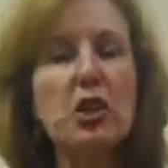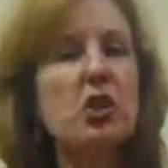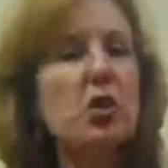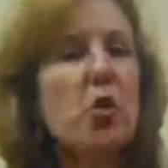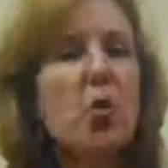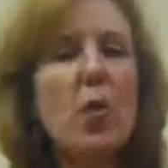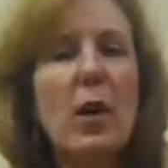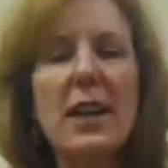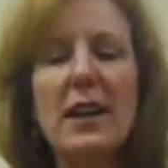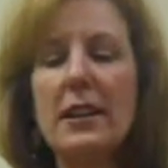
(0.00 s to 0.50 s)

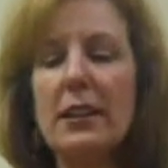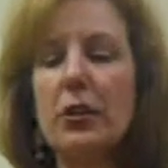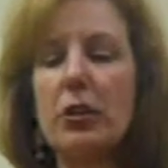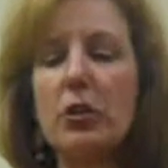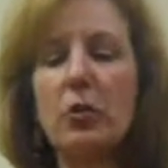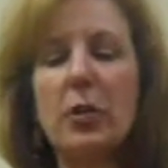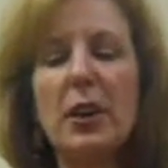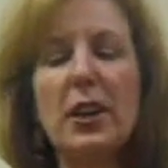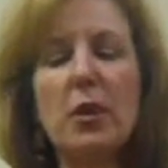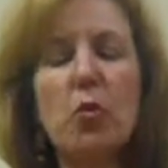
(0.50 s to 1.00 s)

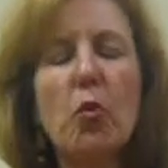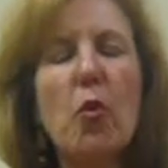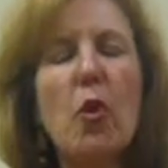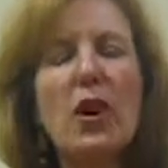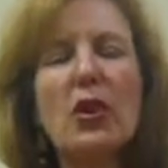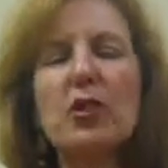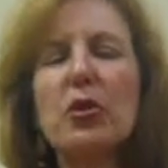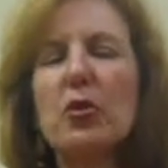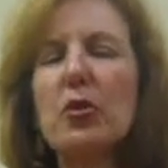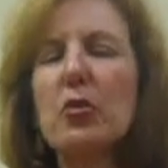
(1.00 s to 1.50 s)
23
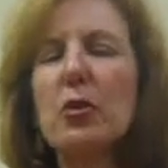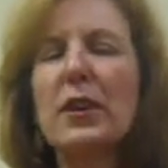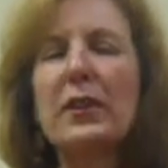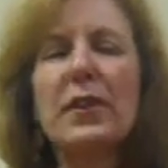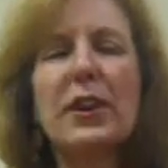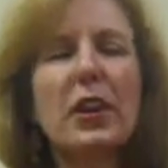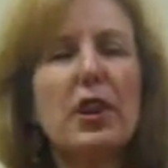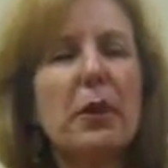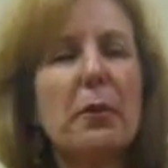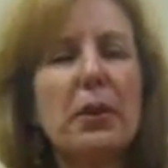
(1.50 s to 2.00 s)

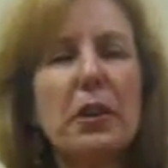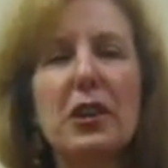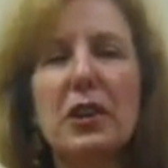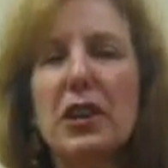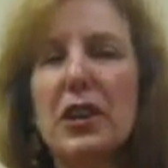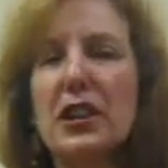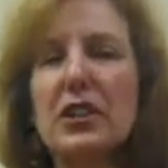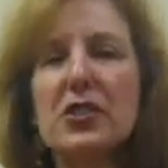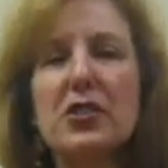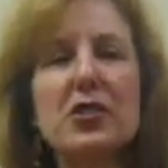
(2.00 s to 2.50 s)
wonderific
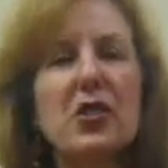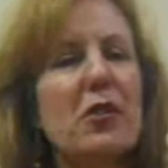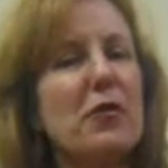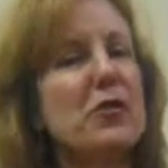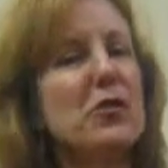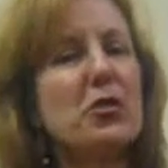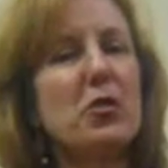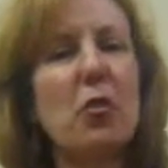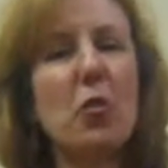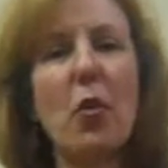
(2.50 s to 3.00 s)
Community
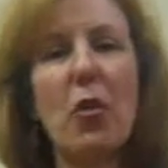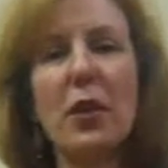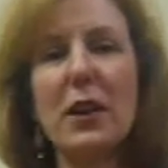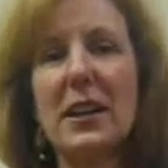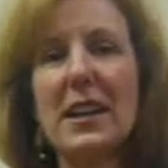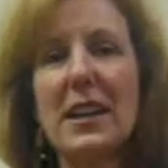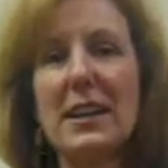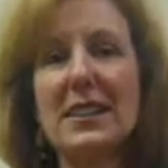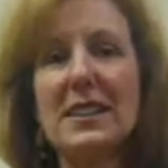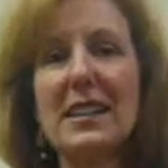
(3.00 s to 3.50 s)
Service Award
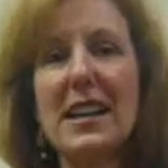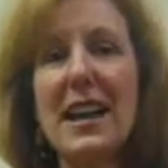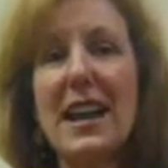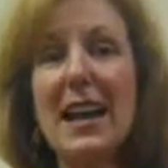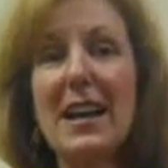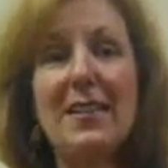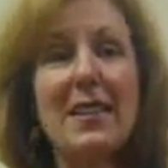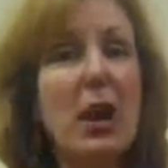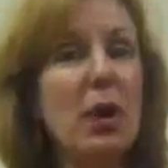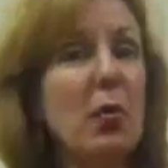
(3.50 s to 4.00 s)
kids
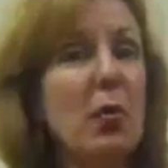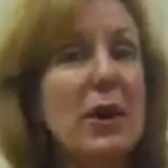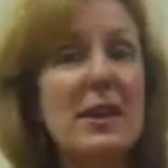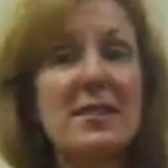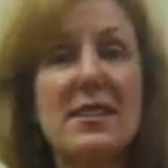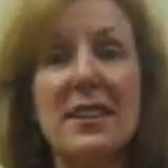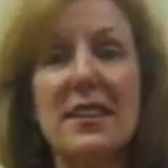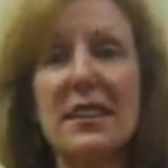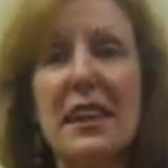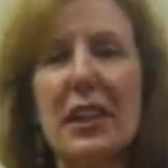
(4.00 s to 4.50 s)
that we
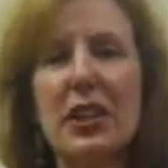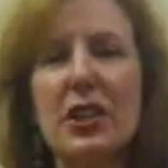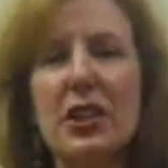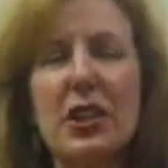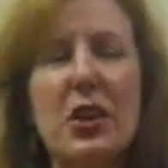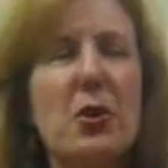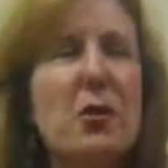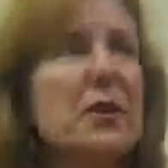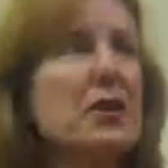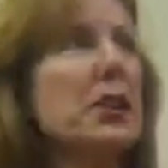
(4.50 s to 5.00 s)
selected
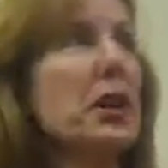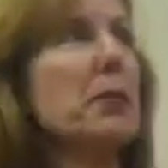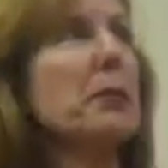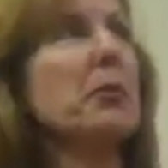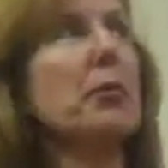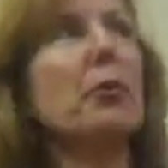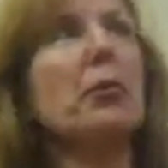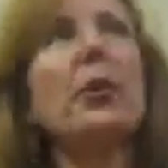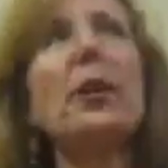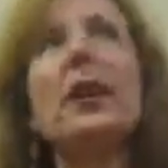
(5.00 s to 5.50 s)
who had done
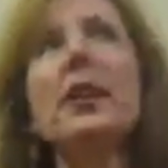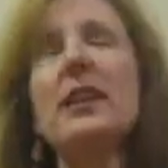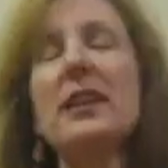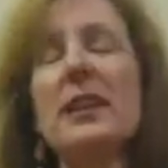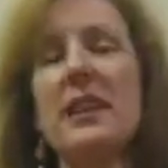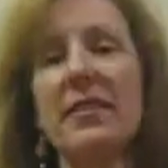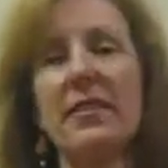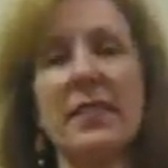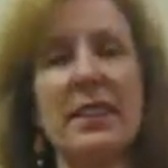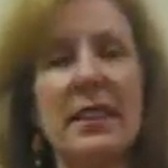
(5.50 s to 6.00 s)

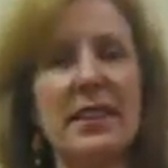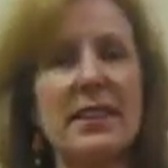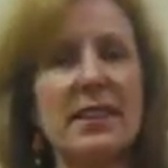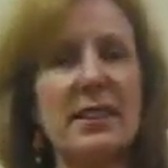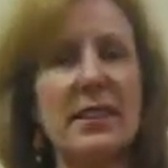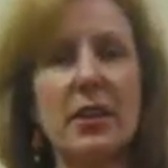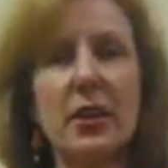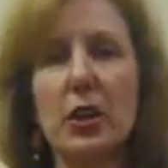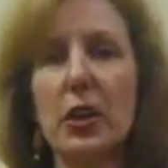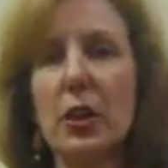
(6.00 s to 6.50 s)
brilliant things
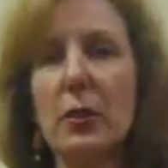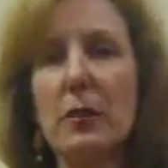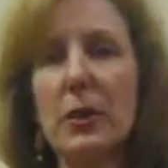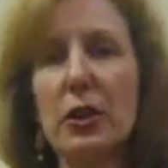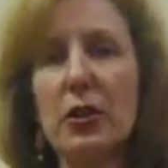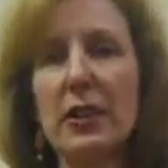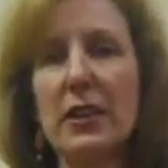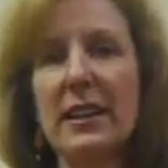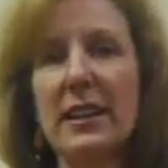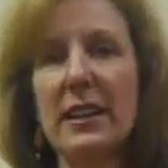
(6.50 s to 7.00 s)
in the
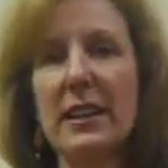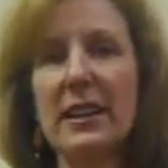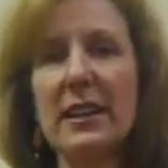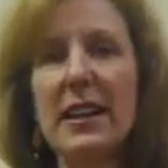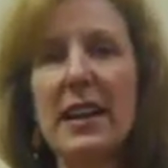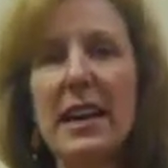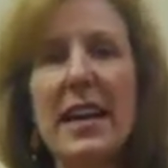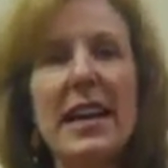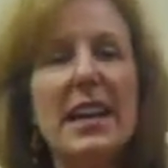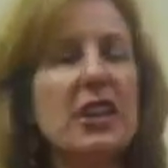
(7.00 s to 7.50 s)
community.
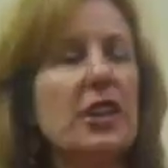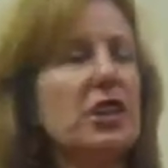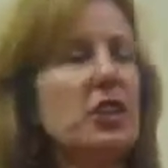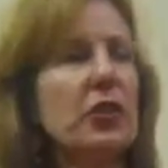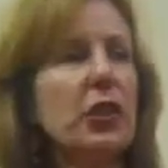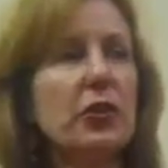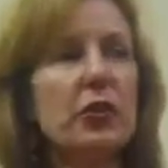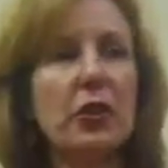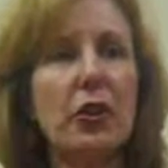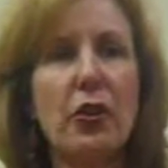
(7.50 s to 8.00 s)
He
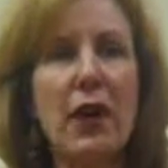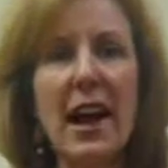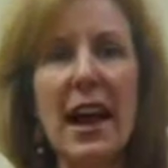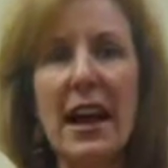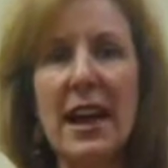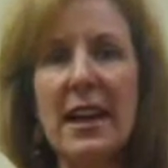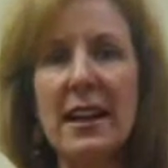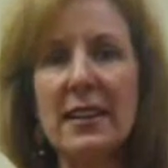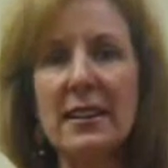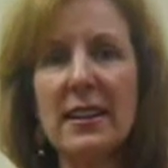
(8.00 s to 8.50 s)
shook their
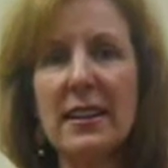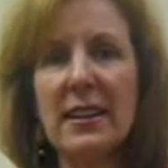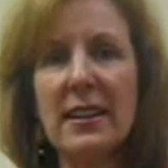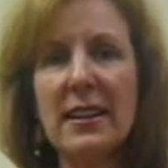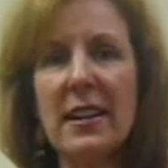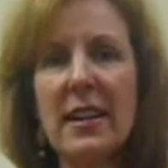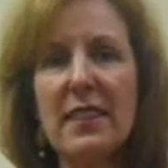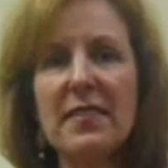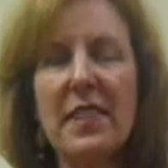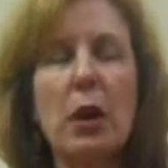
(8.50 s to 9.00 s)
hand.
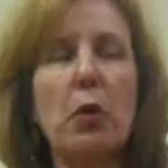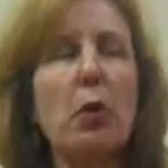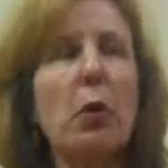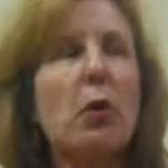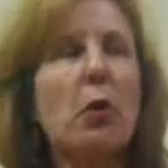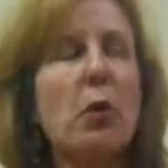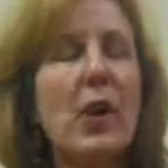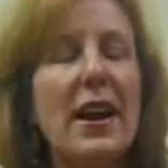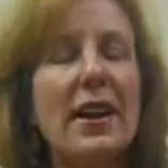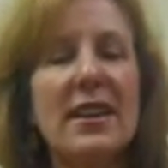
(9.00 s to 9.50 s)
They were
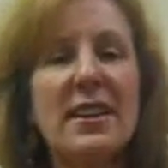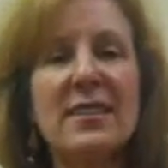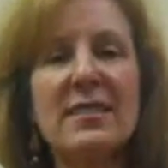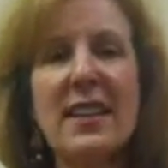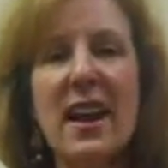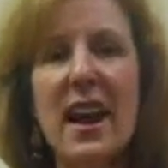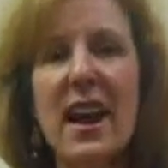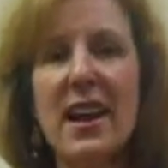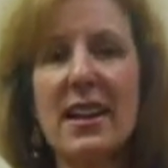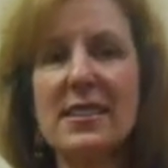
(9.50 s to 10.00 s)

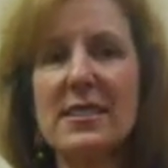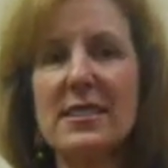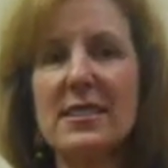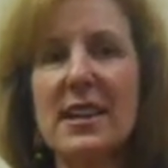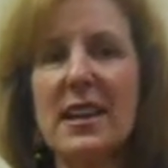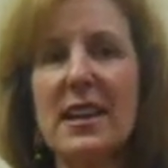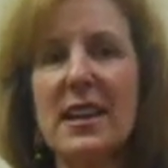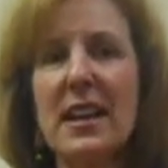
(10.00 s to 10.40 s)
recognized.